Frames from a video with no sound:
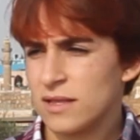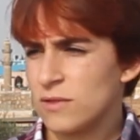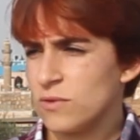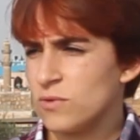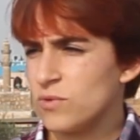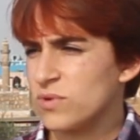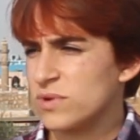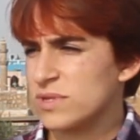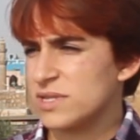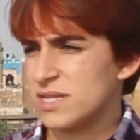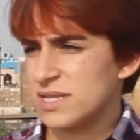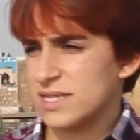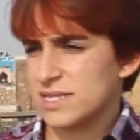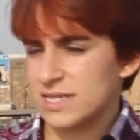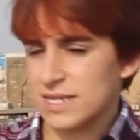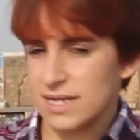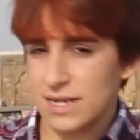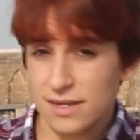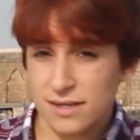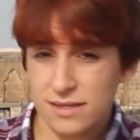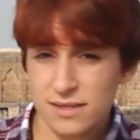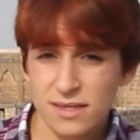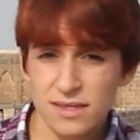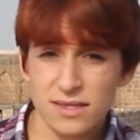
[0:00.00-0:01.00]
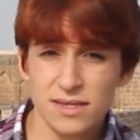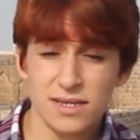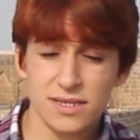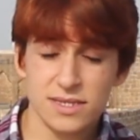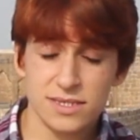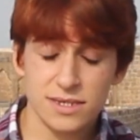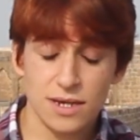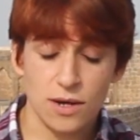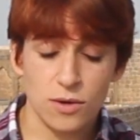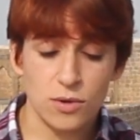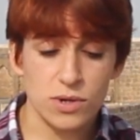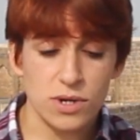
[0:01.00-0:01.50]
look, this un,
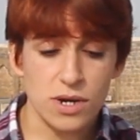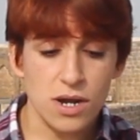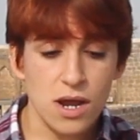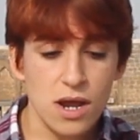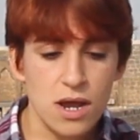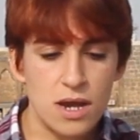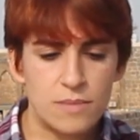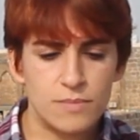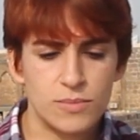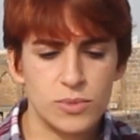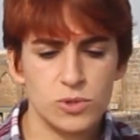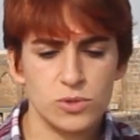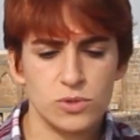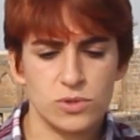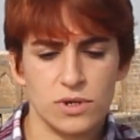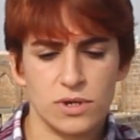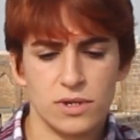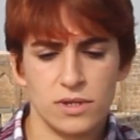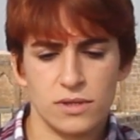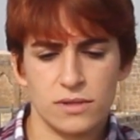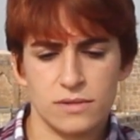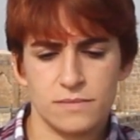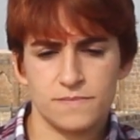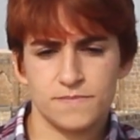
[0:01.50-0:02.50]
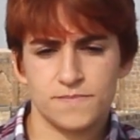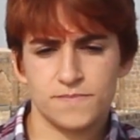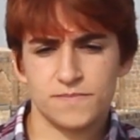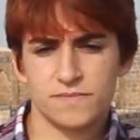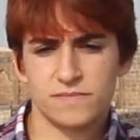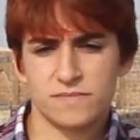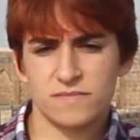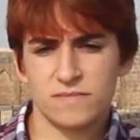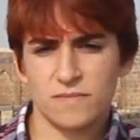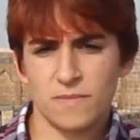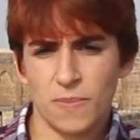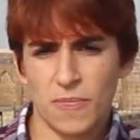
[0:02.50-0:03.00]
it's our plural
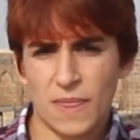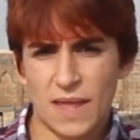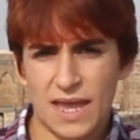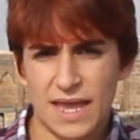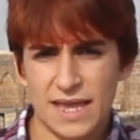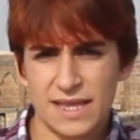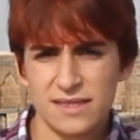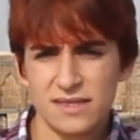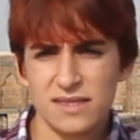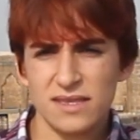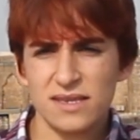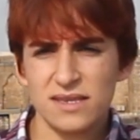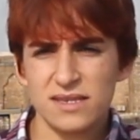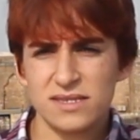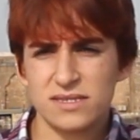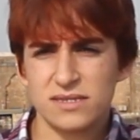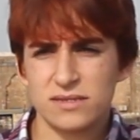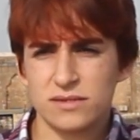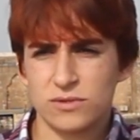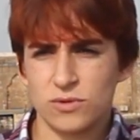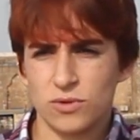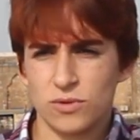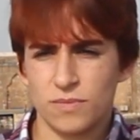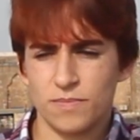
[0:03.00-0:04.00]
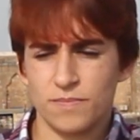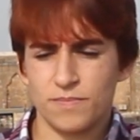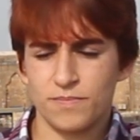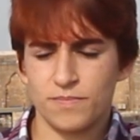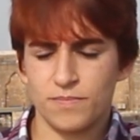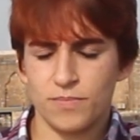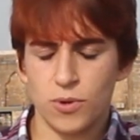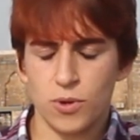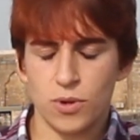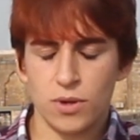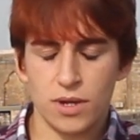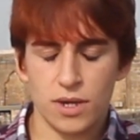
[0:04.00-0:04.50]
endings,
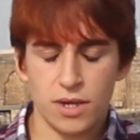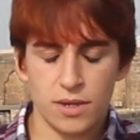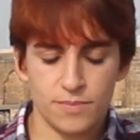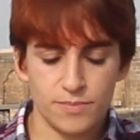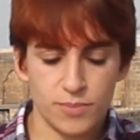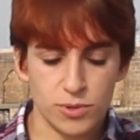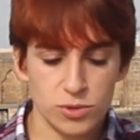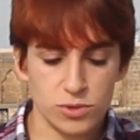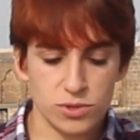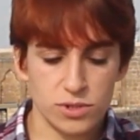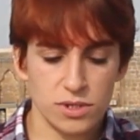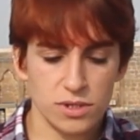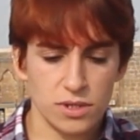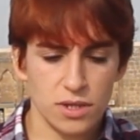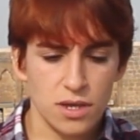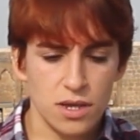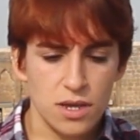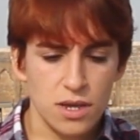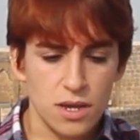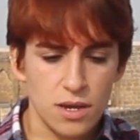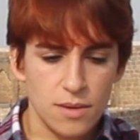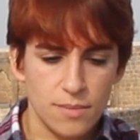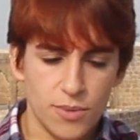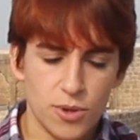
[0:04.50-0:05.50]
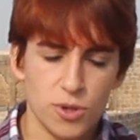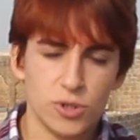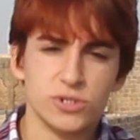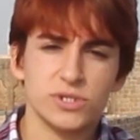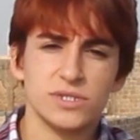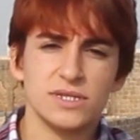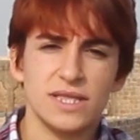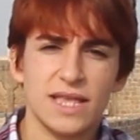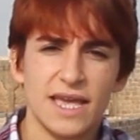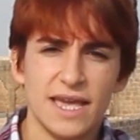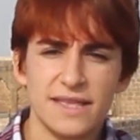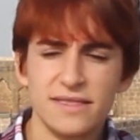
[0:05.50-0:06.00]
plural
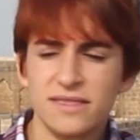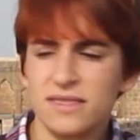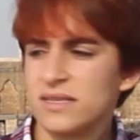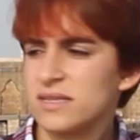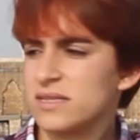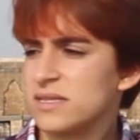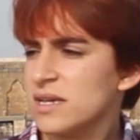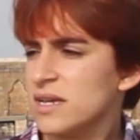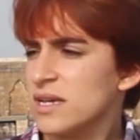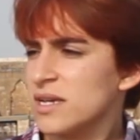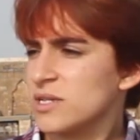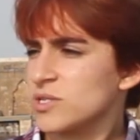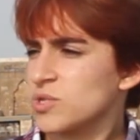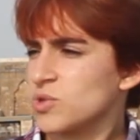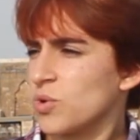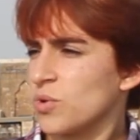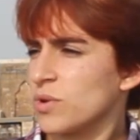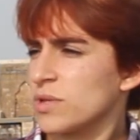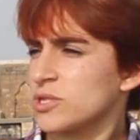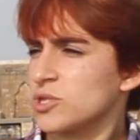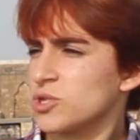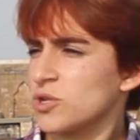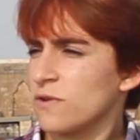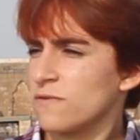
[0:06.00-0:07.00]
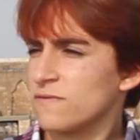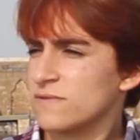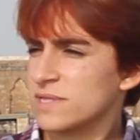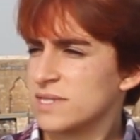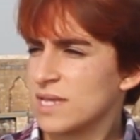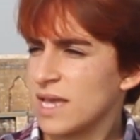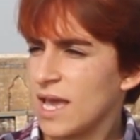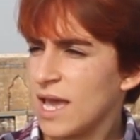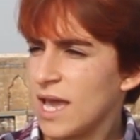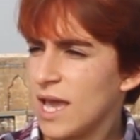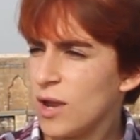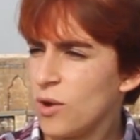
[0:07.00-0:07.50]
personal endings, so it
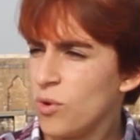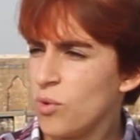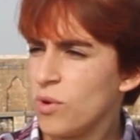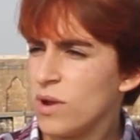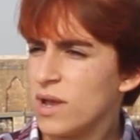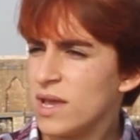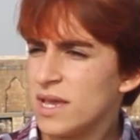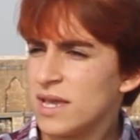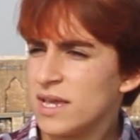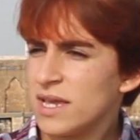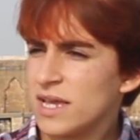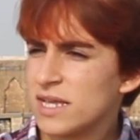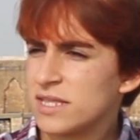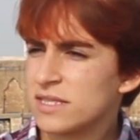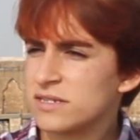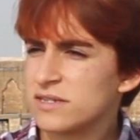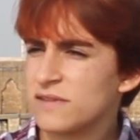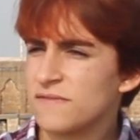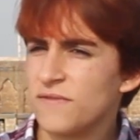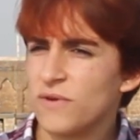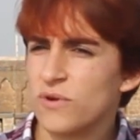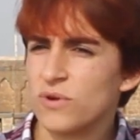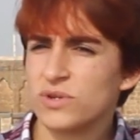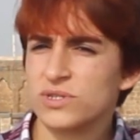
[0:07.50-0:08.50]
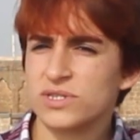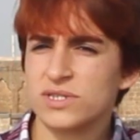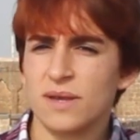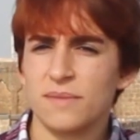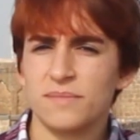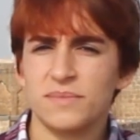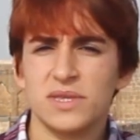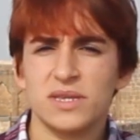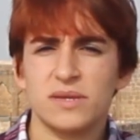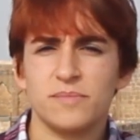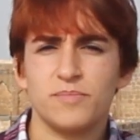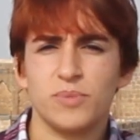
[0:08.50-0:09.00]
shows aw, it refers
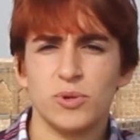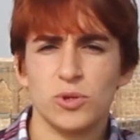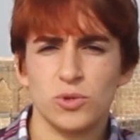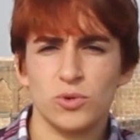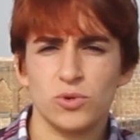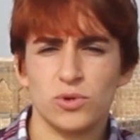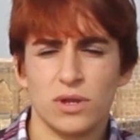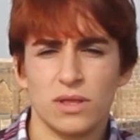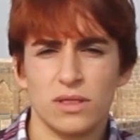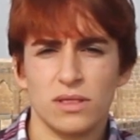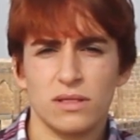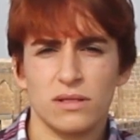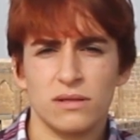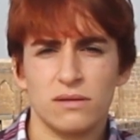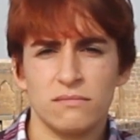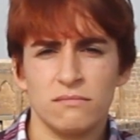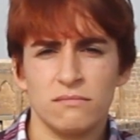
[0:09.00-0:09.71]
something plural.